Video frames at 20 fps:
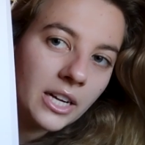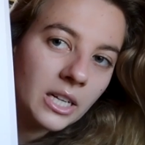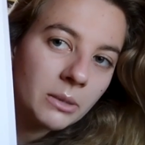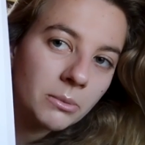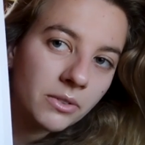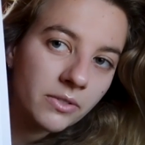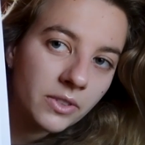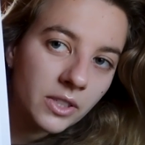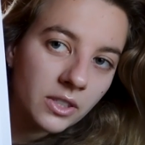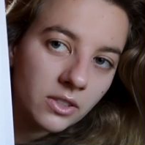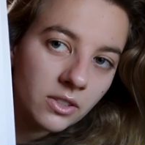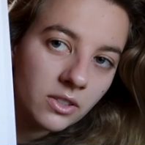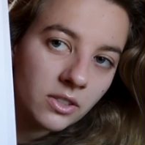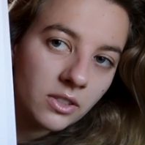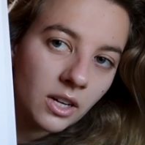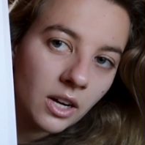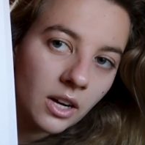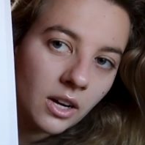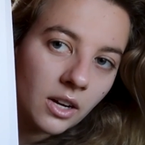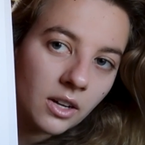am of
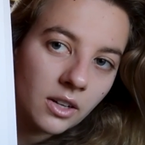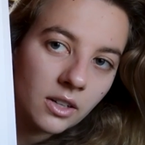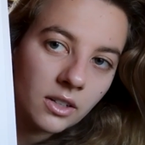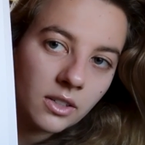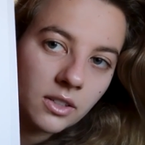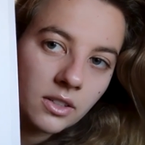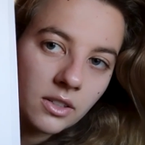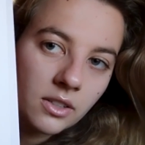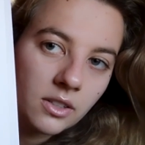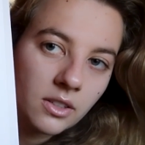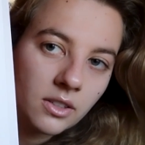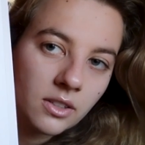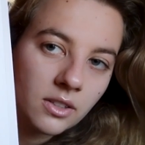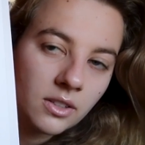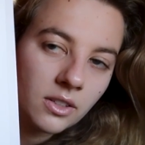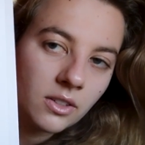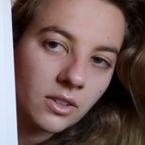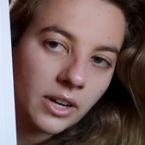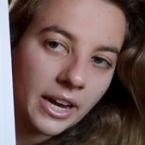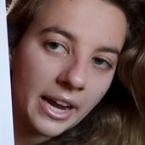this
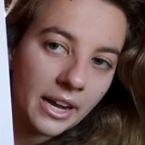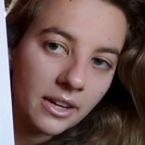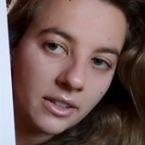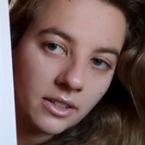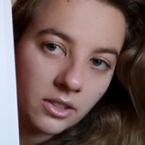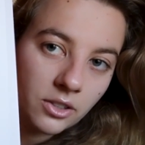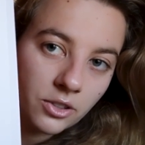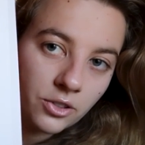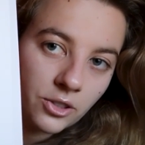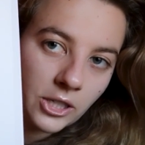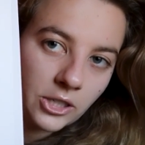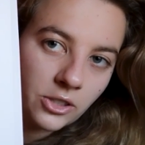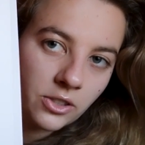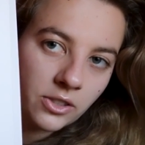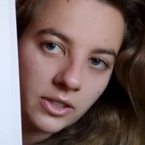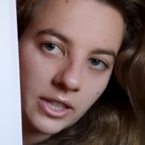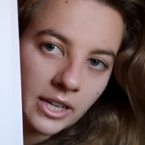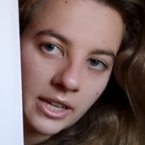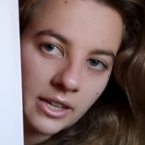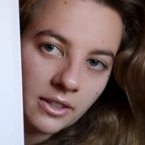little hand
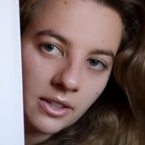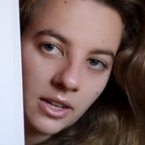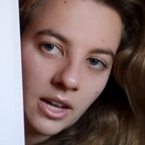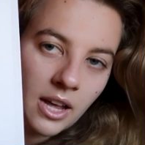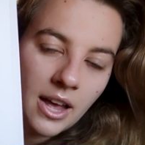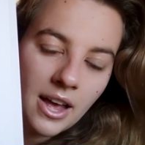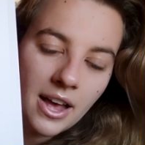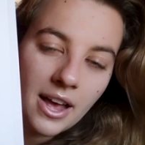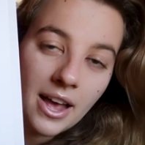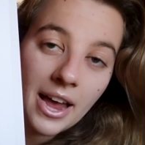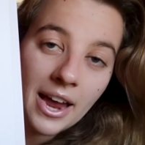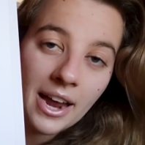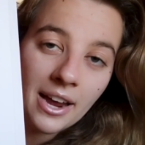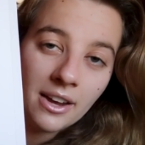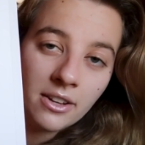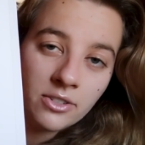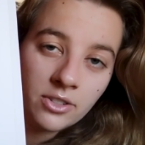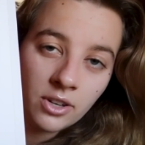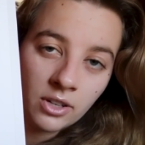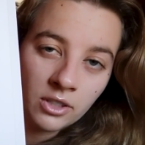illustration thing.
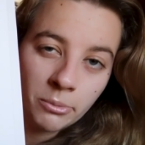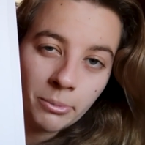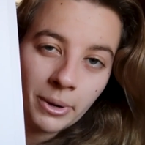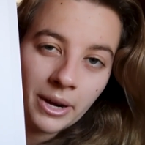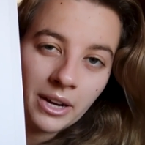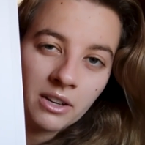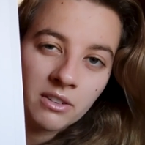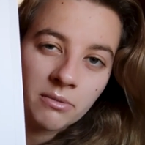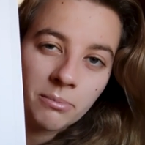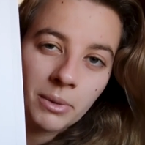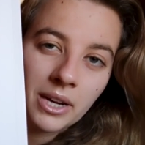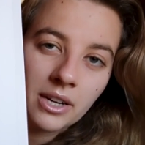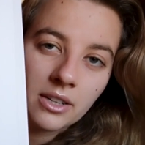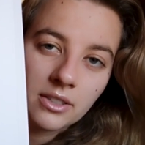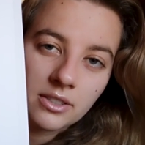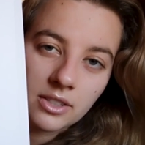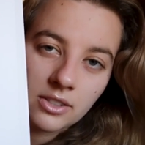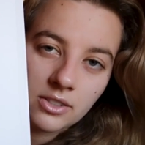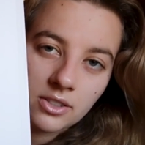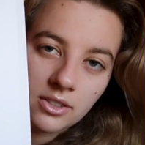Hands are the bane of my
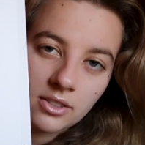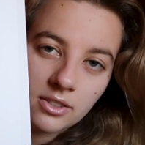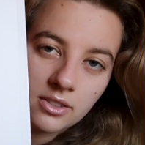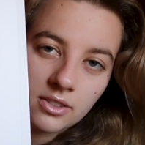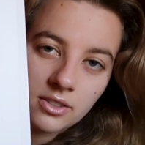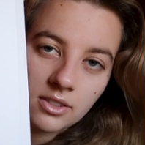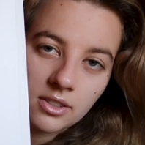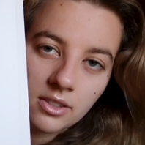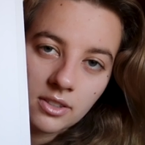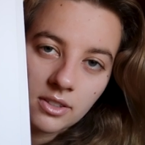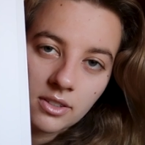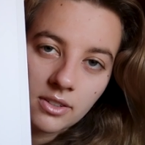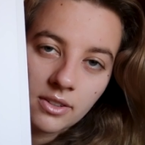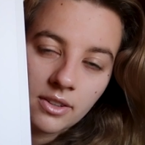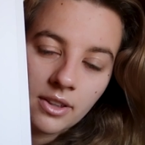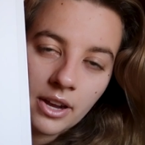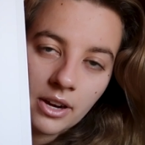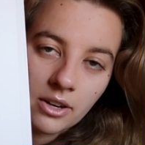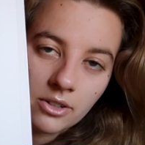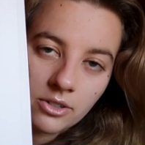existence.
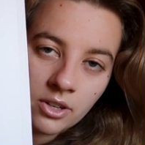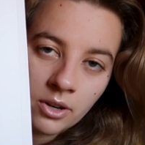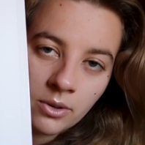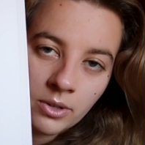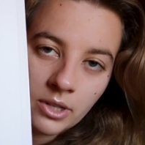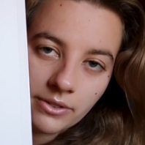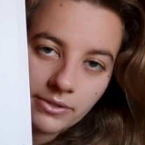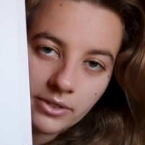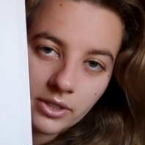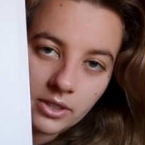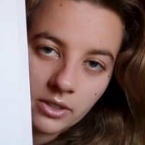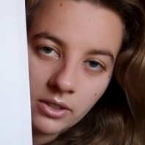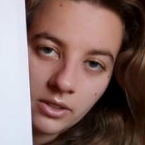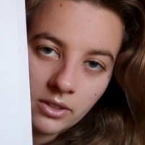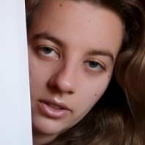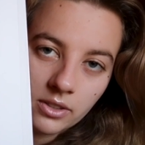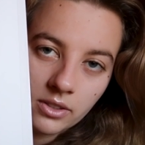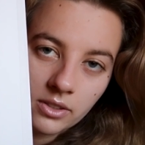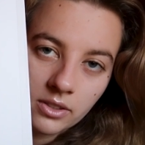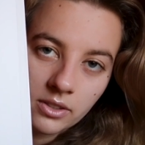They are so
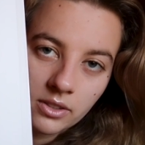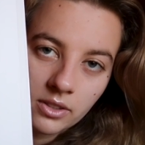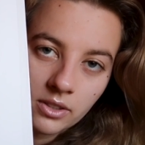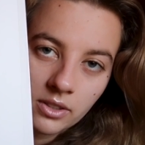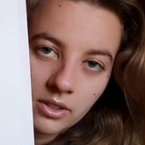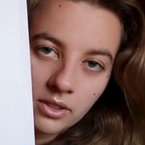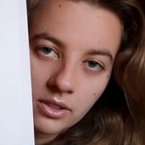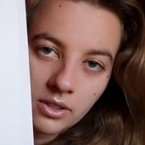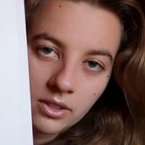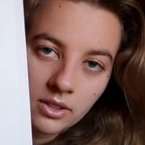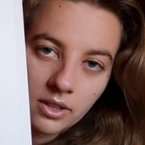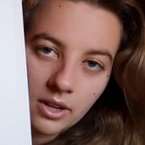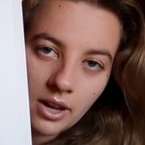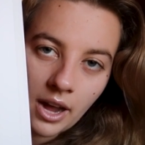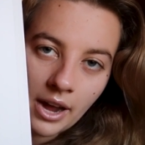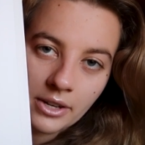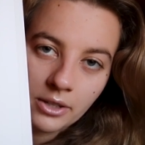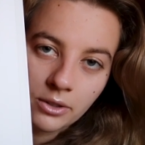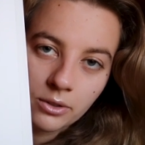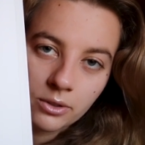difficult.
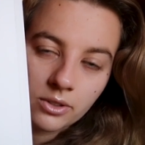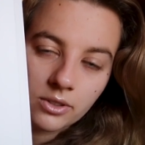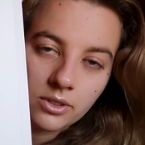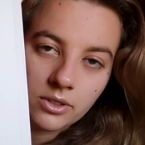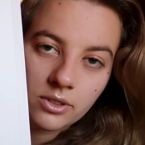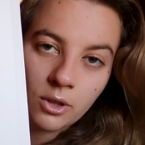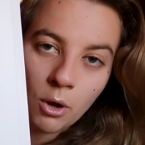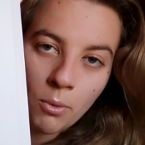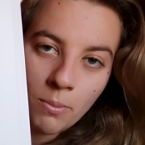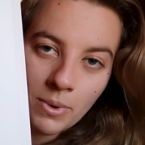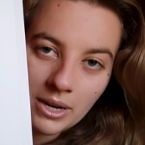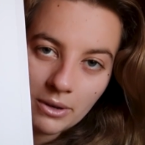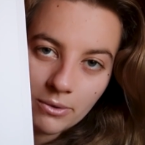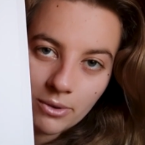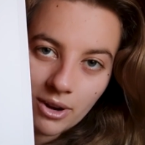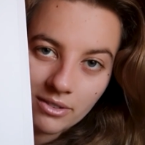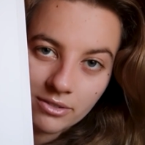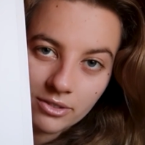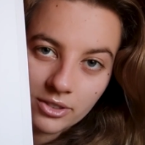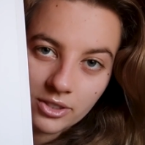I used so many
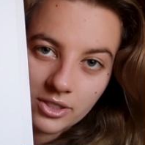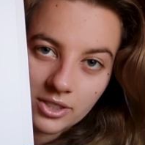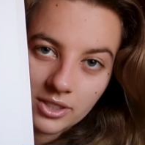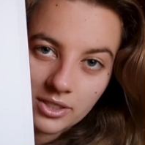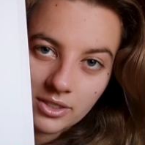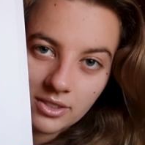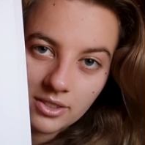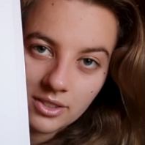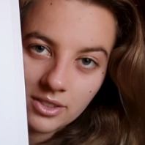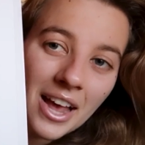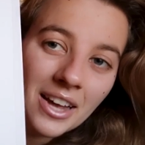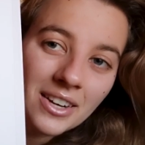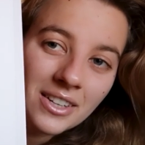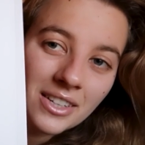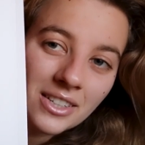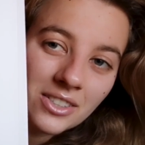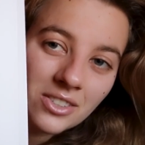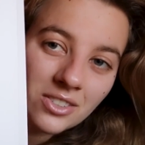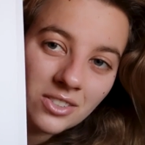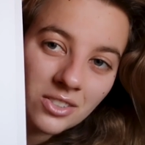references, and
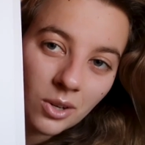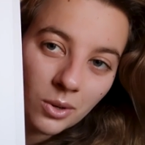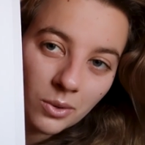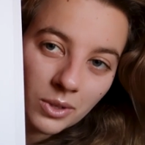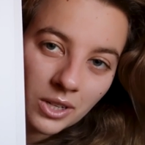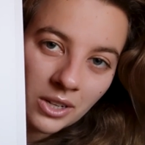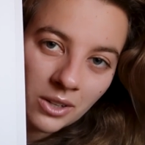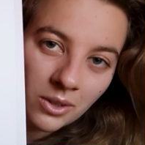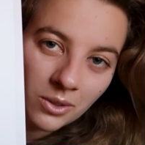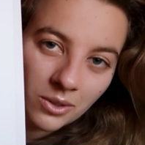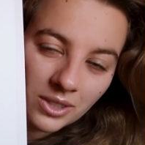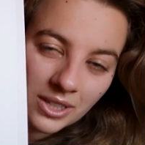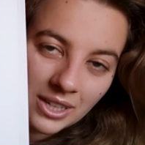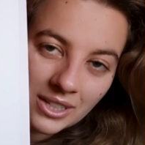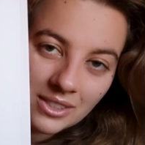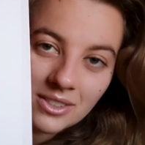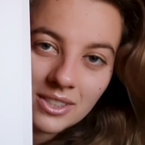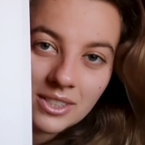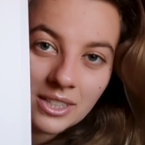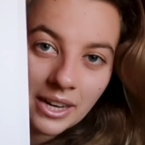it is so cute.
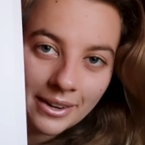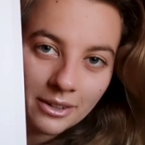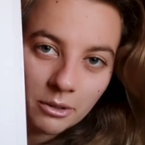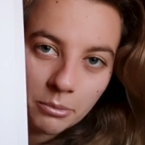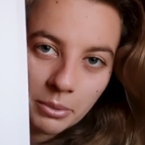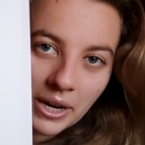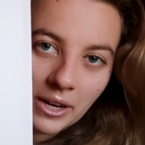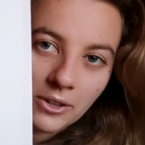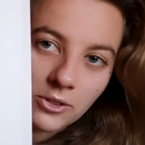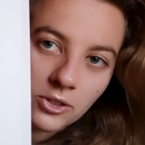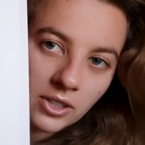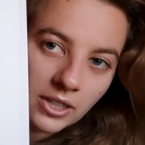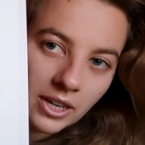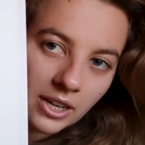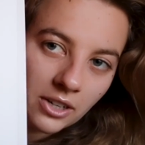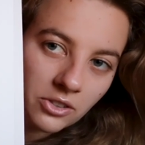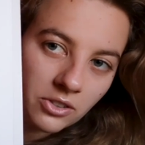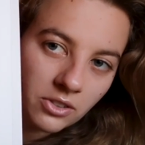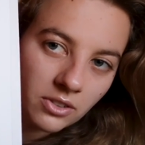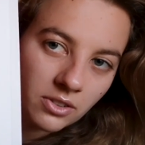It's the title page, in
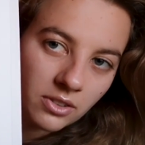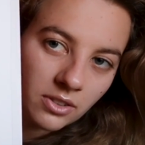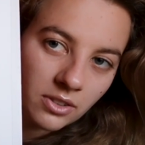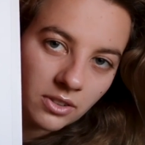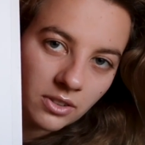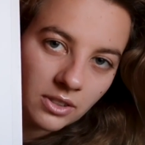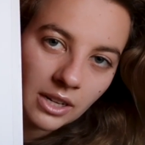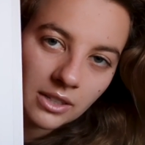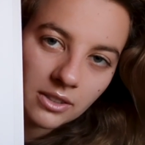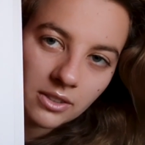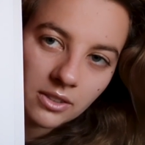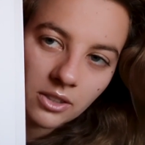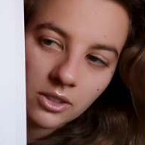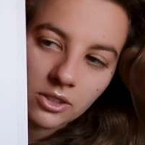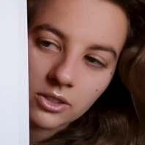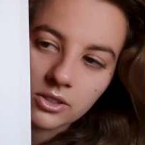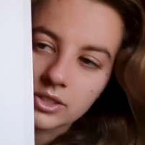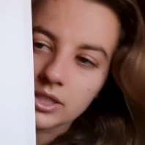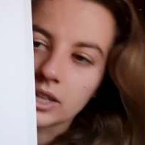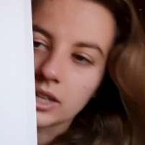case that you couldn't